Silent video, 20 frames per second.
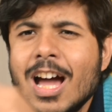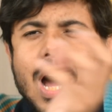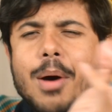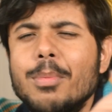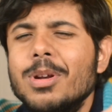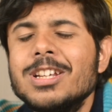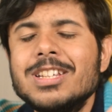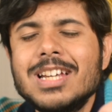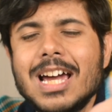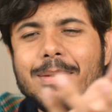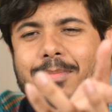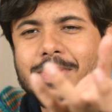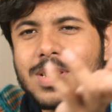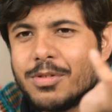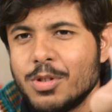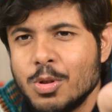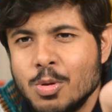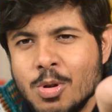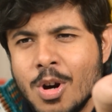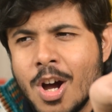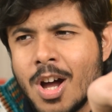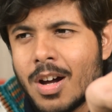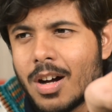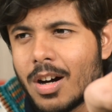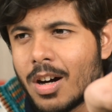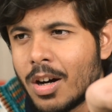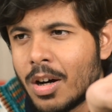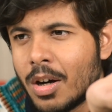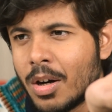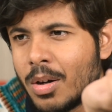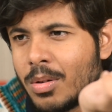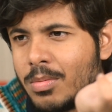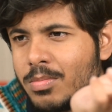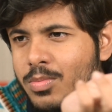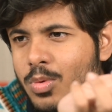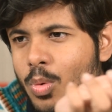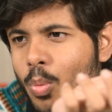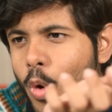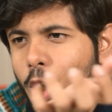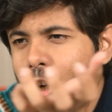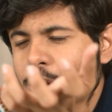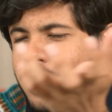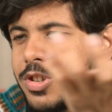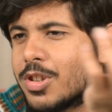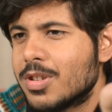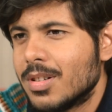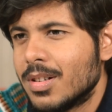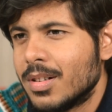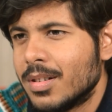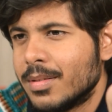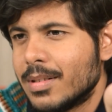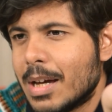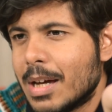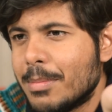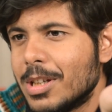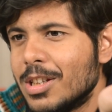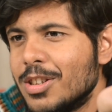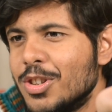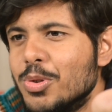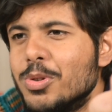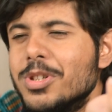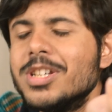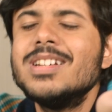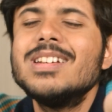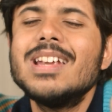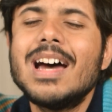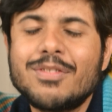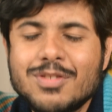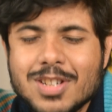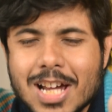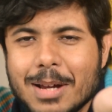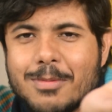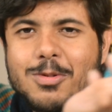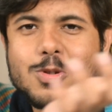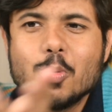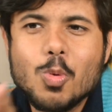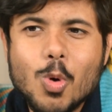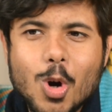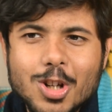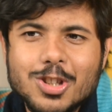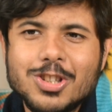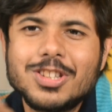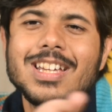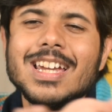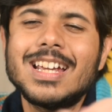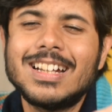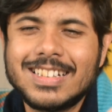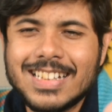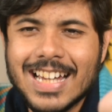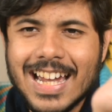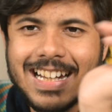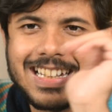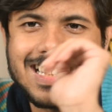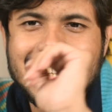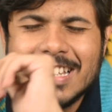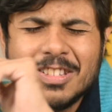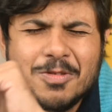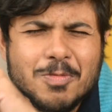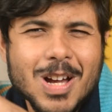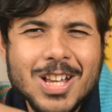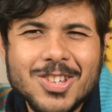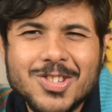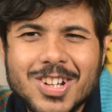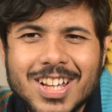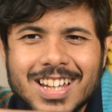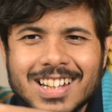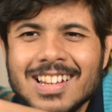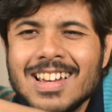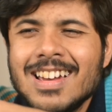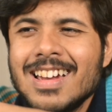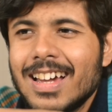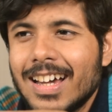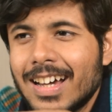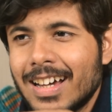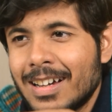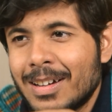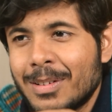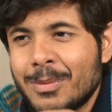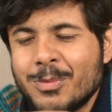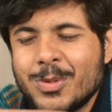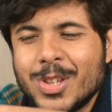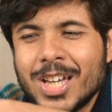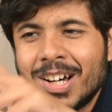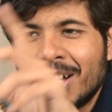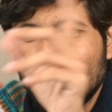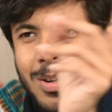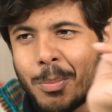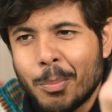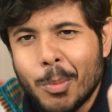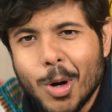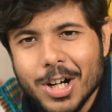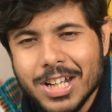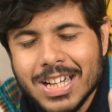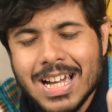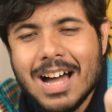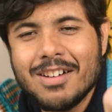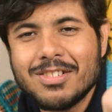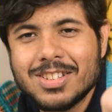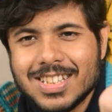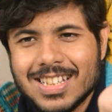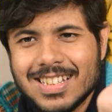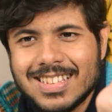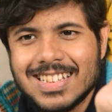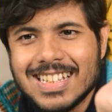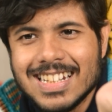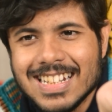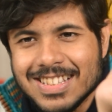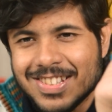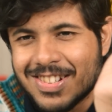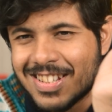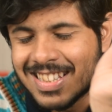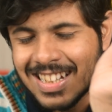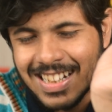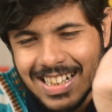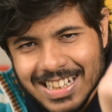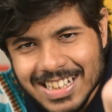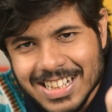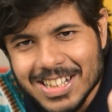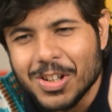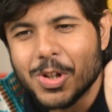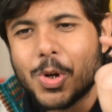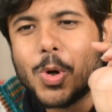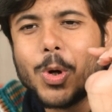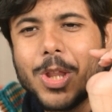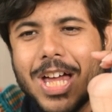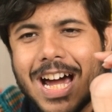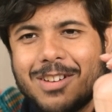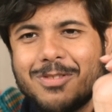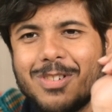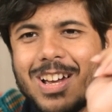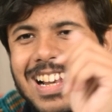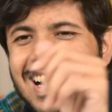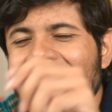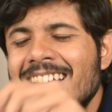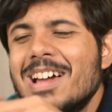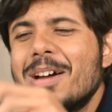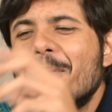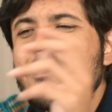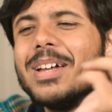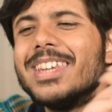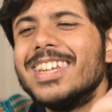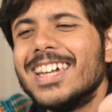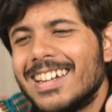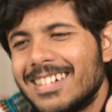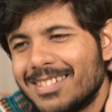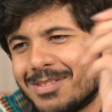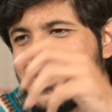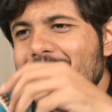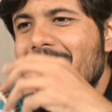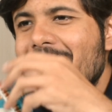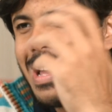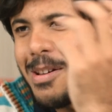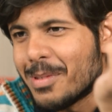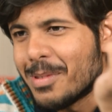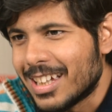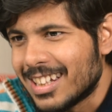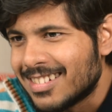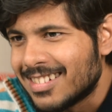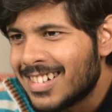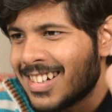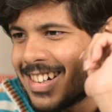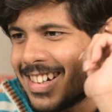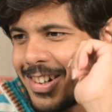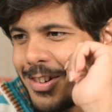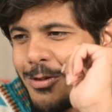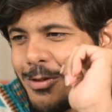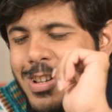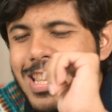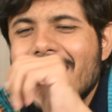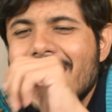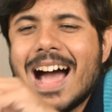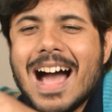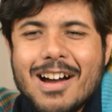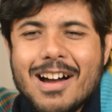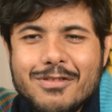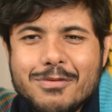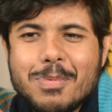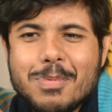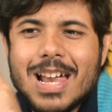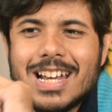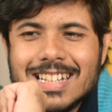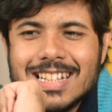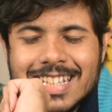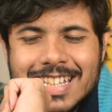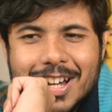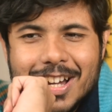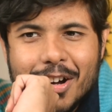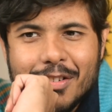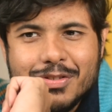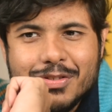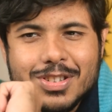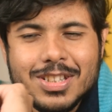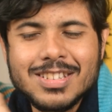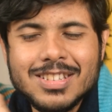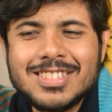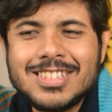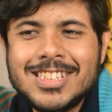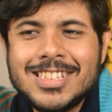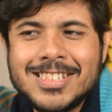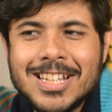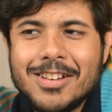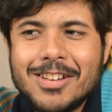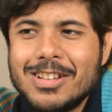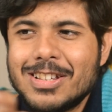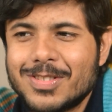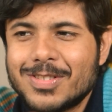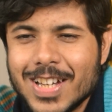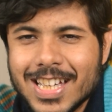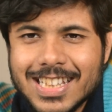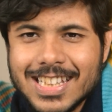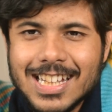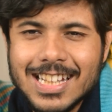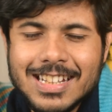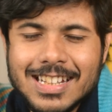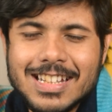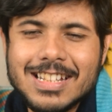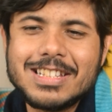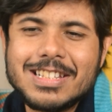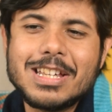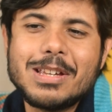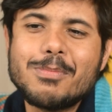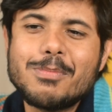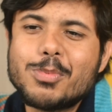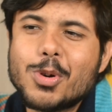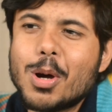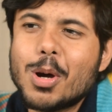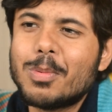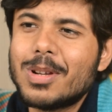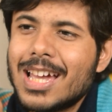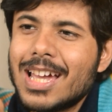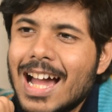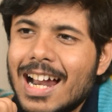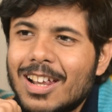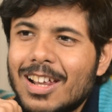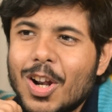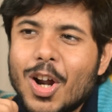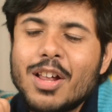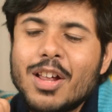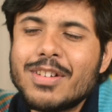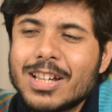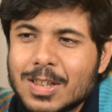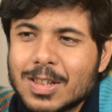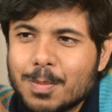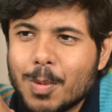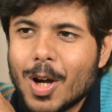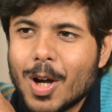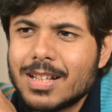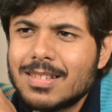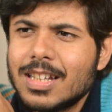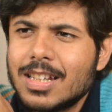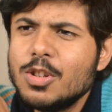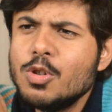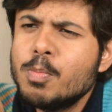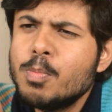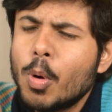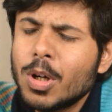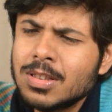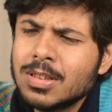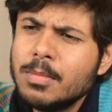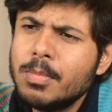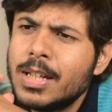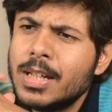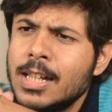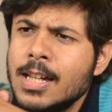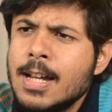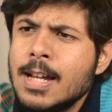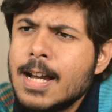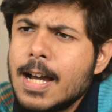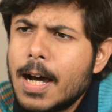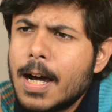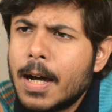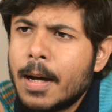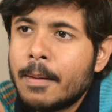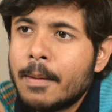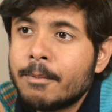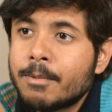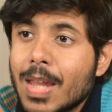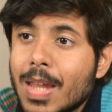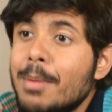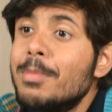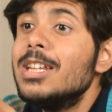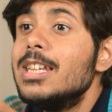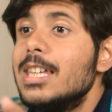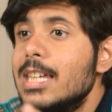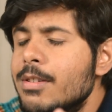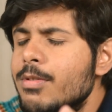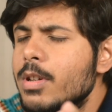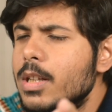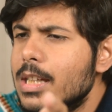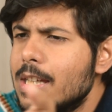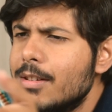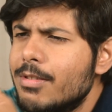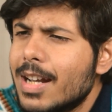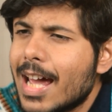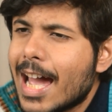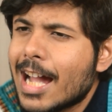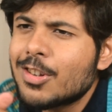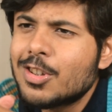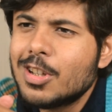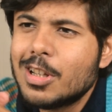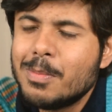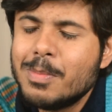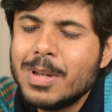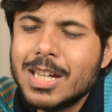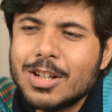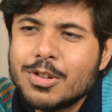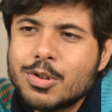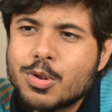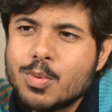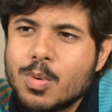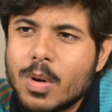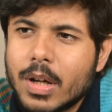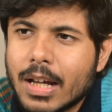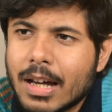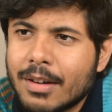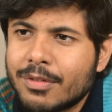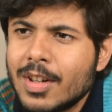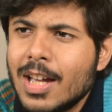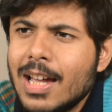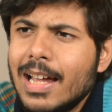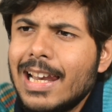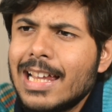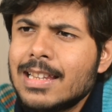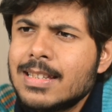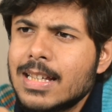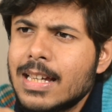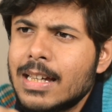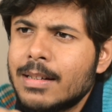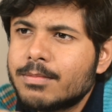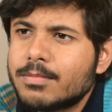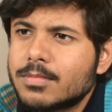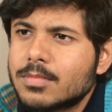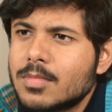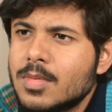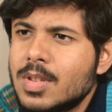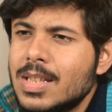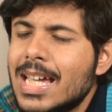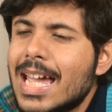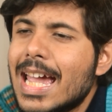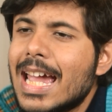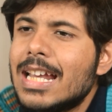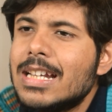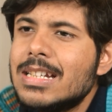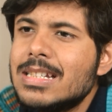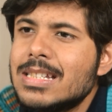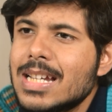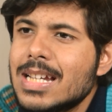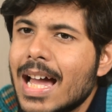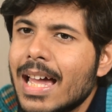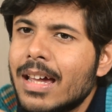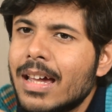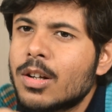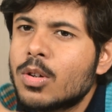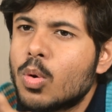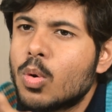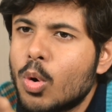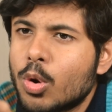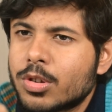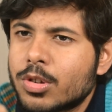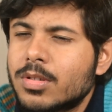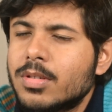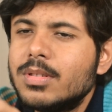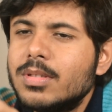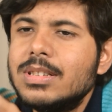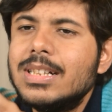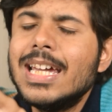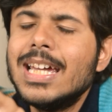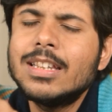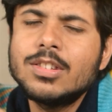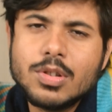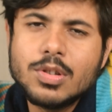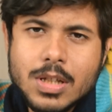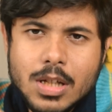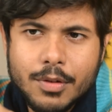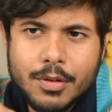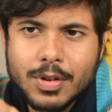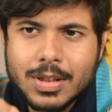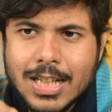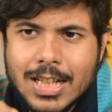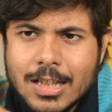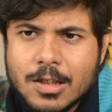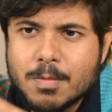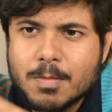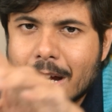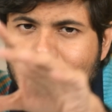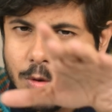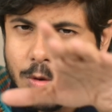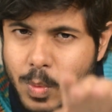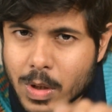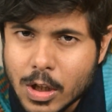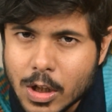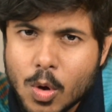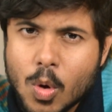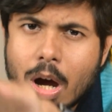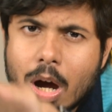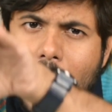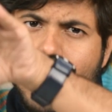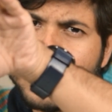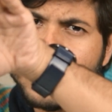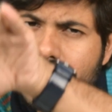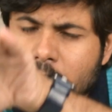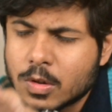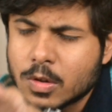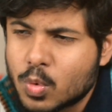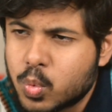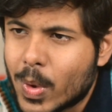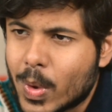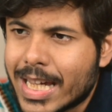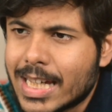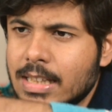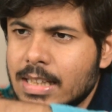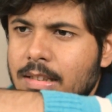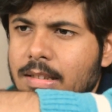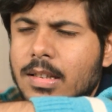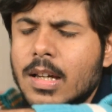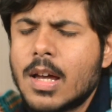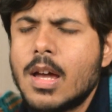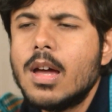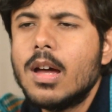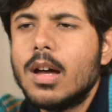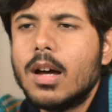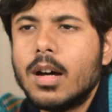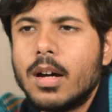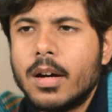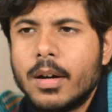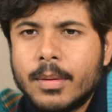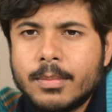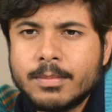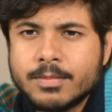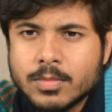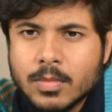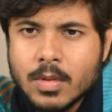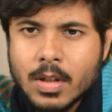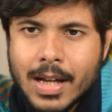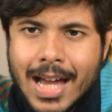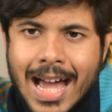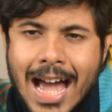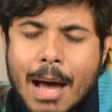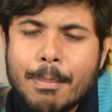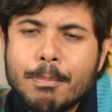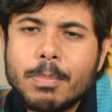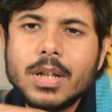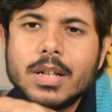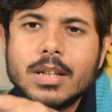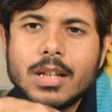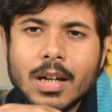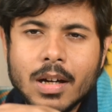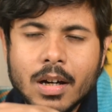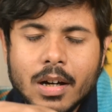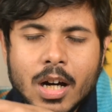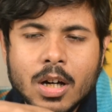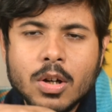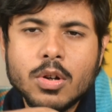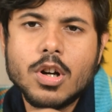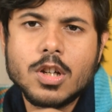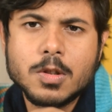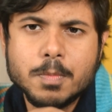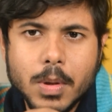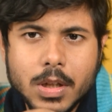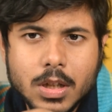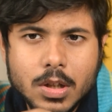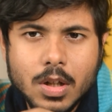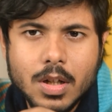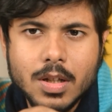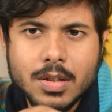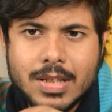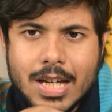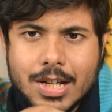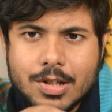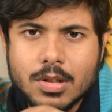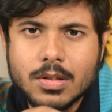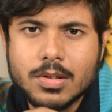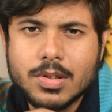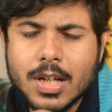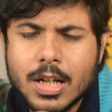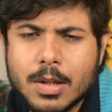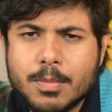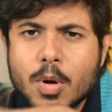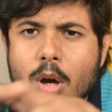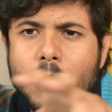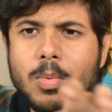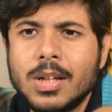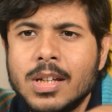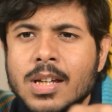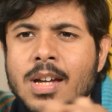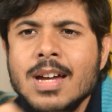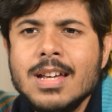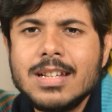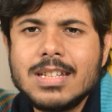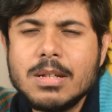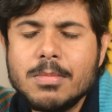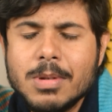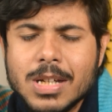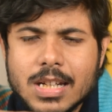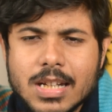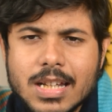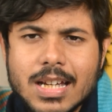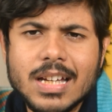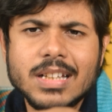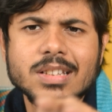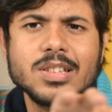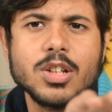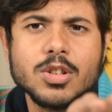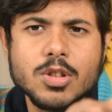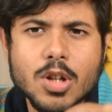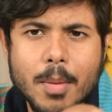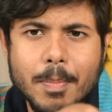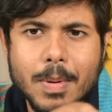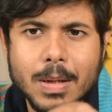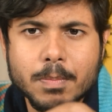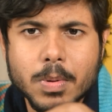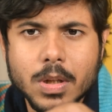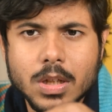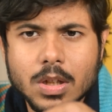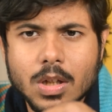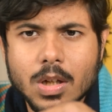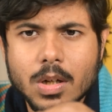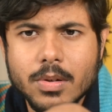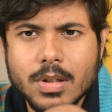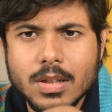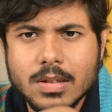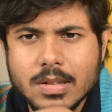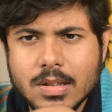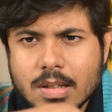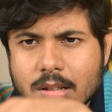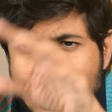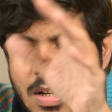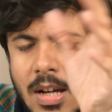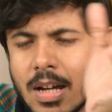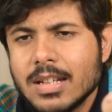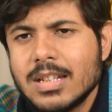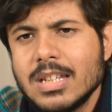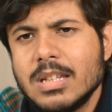How many times have you watched, you didn't have time to watch the entire test match, right? The Border Gavaskar series recently didn't go that well, but then, yeah, I mean, we have plenty of this series where the Indian team probably had a lot of exploits. And you possibly, even actually being true enough, let's say the entire course, day three of a test match. We know how the swings happen across particular sessions, right? Probably Team India is on top at particular instant.